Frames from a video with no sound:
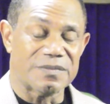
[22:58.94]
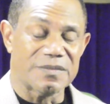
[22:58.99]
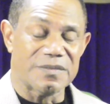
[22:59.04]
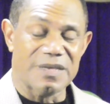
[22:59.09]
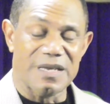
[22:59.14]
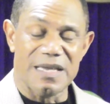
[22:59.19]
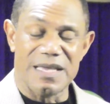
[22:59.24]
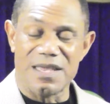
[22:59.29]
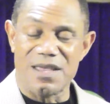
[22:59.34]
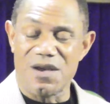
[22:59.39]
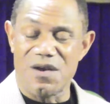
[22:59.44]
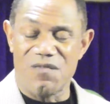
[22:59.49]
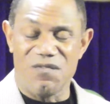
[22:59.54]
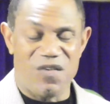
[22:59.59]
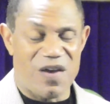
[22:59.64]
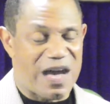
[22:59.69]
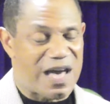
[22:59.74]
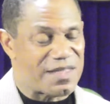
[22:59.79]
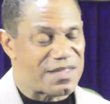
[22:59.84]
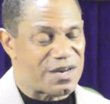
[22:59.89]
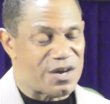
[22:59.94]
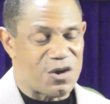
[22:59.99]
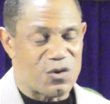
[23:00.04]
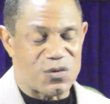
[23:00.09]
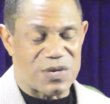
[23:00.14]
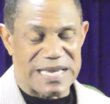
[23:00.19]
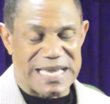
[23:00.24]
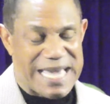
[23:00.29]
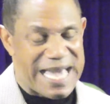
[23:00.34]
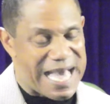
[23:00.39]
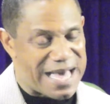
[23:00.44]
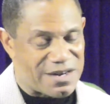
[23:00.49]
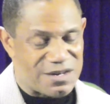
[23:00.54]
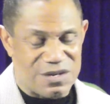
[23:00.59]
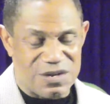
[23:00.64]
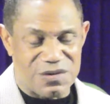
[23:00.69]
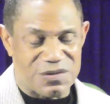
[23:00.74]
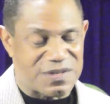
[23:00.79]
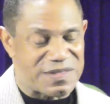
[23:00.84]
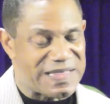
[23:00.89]
And your father owned the
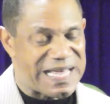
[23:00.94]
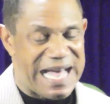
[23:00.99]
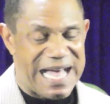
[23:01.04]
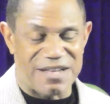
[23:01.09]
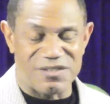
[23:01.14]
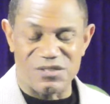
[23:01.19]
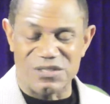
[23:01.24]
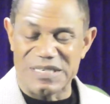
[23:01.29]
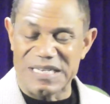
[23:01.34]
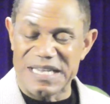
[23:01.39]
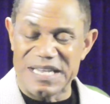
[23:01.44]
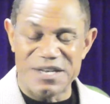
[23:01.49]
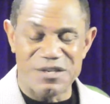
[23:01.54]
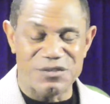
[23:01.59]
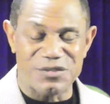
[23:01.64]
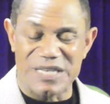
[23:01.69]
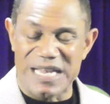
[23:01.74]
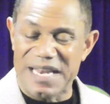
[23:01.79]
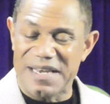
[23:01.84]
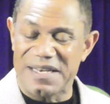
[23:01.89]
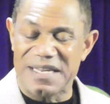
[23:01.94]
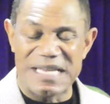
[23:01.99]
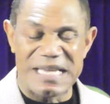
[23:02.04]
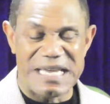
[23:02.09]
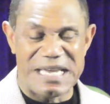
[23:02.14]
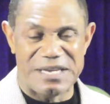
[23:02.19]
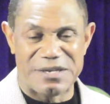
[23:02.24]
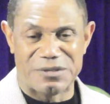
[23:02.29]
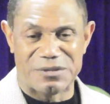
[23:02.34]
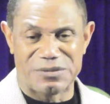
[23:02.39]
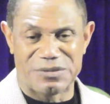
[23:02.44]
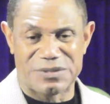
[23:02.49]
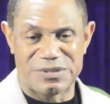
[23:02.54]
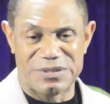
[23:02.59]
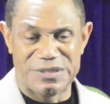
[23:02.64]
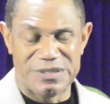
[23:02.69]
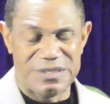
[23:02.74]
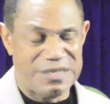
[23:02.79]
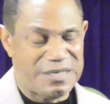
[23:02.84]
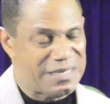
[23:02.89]
cattle on a thousand hills and the hills.
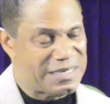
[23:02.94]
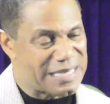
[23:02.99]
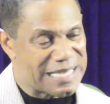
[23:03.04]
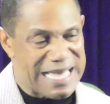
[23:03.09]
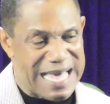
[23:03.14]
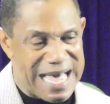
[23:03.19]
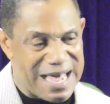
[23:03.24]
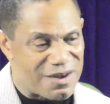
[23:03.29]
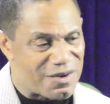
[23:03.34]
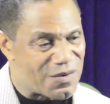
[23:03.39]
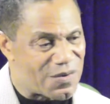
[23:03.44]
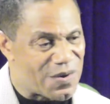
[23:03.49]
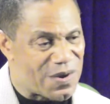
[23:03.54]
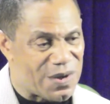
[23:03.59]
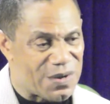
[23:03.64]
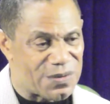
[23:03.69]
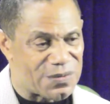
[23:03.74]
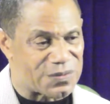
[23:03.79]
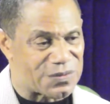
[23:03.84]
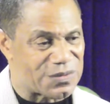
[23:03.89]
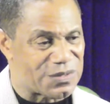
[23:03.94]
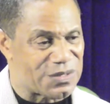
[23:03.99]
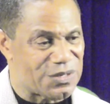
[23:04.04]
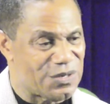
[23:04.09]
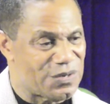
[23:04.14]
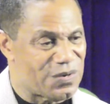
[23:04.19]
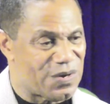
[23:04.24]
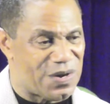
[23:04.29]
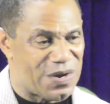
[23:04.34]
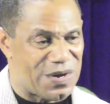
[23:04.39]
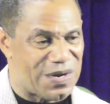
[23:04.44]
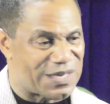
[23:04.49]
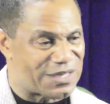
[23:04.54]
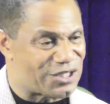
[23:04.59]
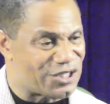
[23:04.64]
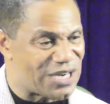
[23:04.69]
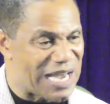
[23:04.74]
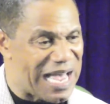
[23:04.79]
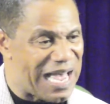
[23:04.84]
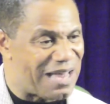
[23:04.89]
The Calderon. You are a
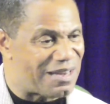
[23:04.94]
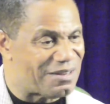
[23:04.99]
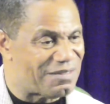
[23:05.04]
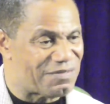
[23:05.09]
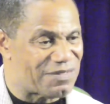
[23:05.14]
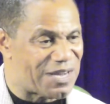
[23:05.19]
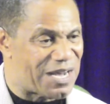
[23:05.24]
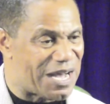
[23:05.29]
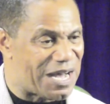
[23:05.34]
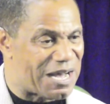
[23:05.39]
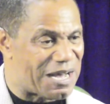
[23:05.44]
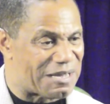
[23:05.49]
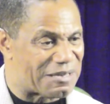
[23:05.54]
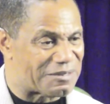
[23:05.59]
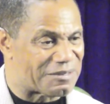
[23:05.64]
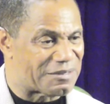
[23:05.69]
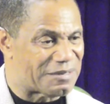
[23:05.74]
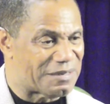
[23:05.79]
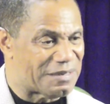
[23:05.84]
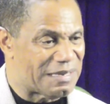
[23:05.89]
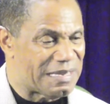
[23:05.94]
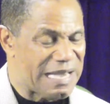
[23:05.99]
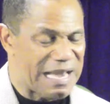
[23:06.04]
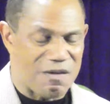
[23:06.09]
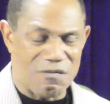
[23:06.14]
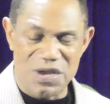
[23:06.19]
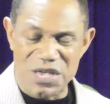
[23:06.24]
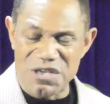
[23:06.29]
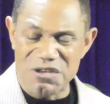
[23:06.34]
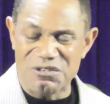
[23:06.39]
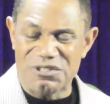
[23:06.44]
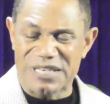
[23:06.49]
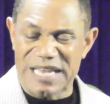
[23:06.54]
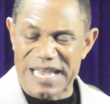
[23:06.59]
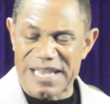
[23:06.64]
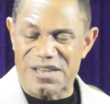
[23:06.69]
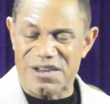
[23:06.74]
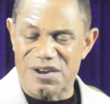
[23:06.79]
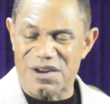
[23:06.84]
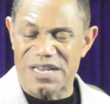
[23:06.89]
child of God. And when you
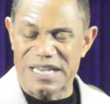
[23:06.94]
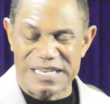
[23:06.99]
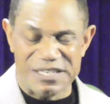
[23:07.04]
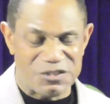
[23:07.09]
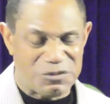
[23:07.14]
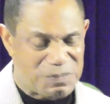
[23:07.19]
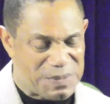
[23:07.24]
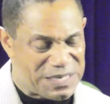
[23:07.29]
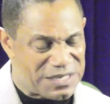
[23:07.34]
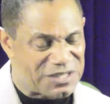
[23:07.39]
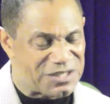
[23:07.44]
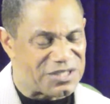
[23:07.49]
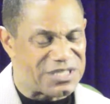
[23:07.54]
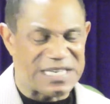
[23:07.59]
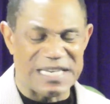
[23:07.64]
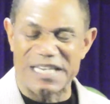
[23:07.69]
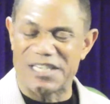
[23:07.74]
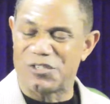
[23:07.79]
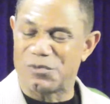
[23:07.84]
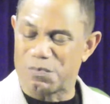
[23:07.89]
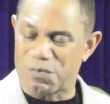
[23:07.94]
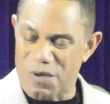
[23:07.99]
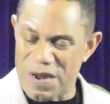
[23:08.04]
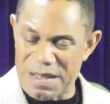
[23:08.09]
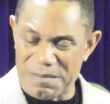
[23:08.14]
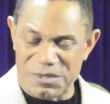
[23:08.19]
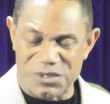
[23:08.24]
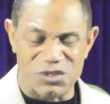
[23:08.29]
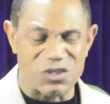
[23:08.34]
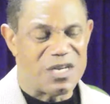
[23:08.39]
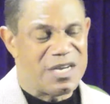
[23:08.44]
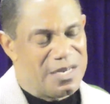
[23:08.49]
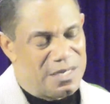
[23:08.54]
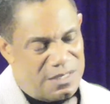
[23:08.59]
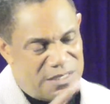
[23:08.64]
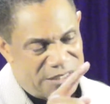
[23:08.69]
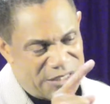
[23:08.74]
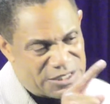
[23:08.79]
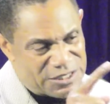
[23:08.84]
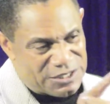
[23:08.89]
take care of his business, he has promised
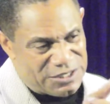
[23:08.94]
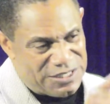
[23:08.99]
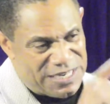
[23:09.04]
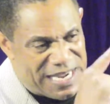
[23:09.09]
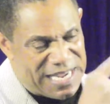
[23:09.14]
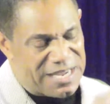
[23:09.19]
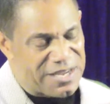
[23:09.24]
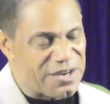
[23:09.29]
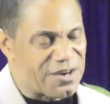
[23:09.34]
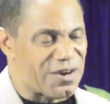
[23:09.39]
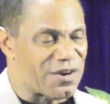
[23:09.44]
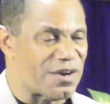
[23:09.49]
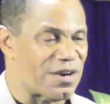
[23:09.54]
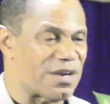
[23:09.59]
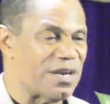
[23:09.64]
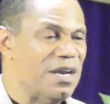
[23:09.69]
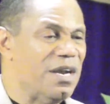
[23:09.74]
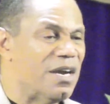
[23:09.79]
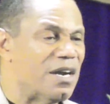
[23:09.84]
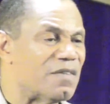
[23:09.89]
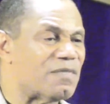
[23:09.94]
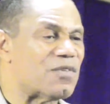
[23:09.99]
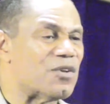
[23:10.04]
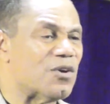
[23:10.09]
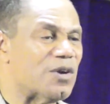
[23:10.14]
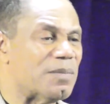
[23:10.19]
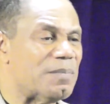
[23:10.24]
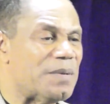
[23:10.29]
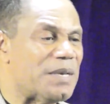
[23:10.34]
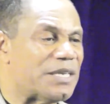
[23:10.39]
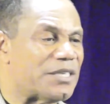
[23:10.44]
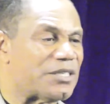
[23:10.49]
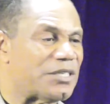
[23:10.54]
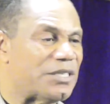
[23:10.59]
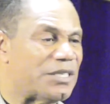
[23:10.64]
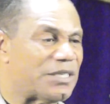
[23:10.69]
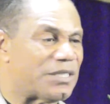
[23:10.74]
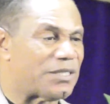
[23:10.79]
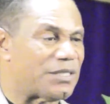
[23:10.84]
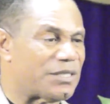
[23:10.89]
to take care of your
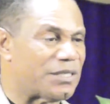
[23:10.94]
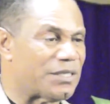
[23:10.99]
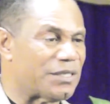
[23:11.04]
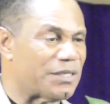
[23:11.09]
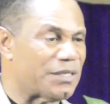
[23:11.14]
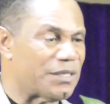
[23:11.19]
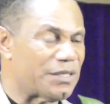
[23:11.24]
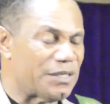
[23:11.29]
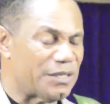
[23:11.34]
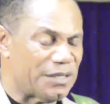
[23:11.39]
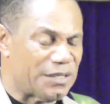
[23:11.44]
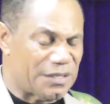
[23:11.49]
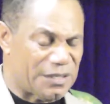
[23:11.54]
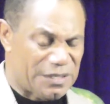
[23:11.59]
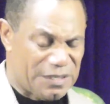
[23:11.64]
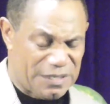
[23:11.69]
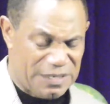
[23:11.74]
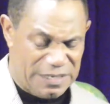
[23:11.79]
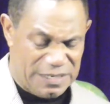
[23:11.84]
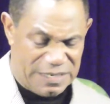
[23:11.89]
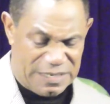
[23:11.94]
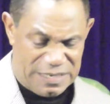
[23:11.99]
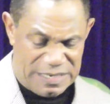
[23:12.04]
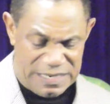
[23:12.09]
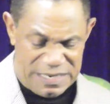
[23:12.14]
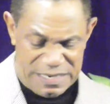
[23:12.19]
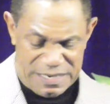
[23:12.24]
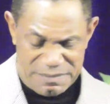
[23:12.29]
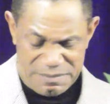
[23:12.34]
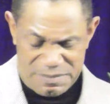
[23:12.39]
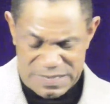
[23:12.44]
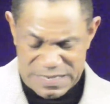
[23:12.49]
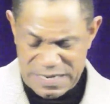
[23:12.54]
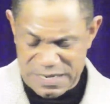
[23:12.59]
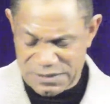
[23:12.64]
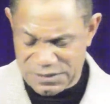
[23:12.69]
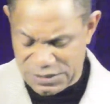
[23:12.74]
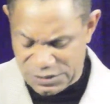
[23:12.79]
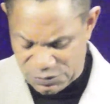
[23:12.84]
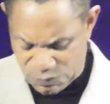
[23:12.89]
business.
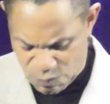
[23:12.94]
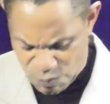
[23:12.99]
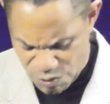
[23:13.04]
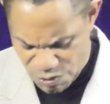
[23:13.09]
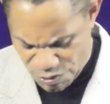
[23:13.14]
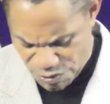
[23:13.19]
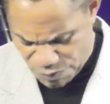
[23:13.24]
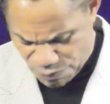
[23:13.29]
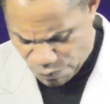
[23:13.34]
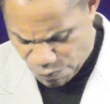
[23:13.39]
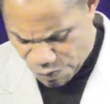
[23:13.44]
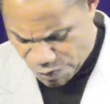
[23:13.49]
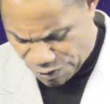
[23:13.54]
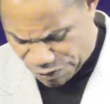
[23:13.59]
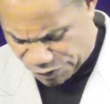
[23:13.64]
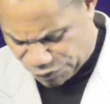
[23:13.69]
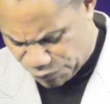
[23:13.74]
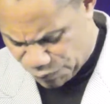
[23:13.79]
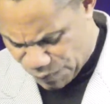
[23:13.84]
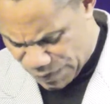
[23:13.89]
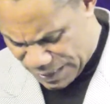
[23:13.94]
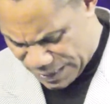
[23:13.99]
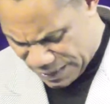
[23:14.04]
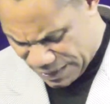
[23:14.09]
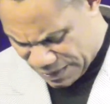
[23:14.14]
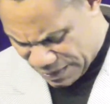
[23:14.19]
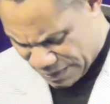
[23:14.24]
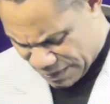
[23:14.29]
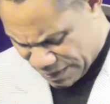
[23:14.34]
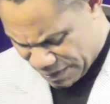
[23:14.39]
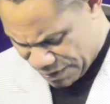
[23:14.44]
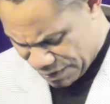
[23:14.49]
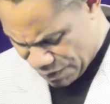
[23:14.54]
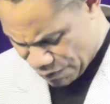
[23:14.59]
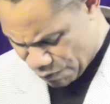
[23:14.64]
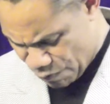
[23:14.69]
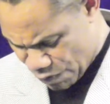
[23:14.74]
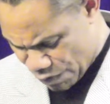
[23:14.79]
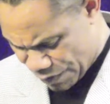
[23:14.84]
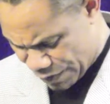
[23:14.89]
Because his word works when
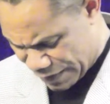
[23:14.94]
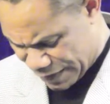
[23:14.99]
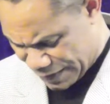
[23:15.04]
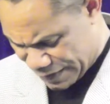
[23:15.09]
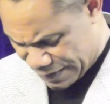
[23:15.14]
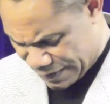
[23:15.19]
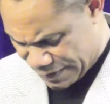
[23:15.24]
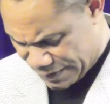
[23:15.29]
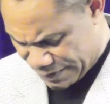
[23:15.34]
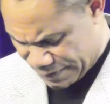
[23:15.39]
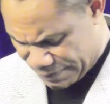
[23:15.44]
you work it.